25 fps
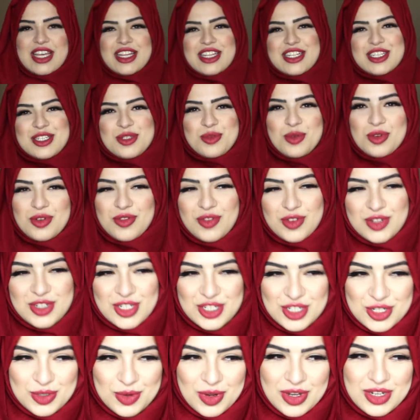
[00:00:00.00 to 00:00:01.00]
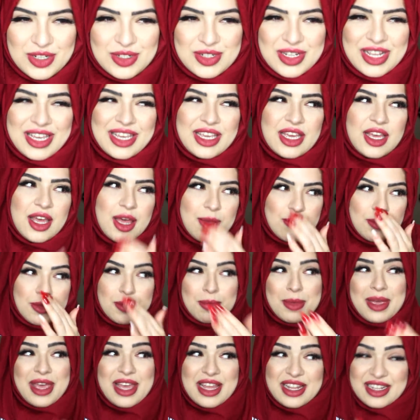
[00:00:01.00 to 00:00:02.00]
This is one of those situations like, me
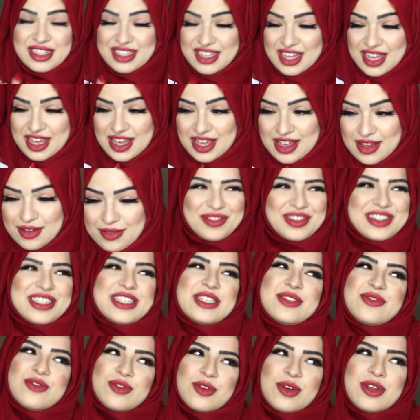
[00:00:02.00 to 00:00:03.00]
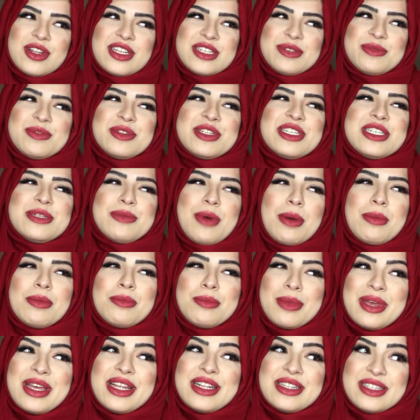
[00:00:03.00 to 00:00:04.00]
mate dear, this is about me
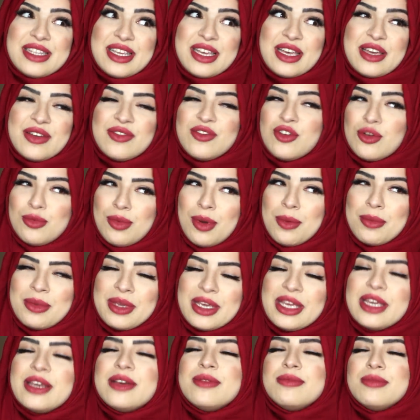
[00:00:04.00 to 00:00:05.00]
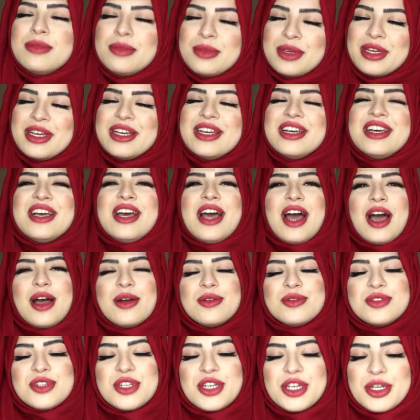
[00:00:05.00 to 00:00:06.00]
mate dear, not about me.
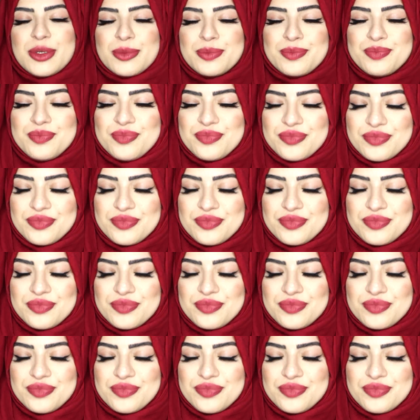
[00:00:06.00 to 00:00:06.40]
I'm joking.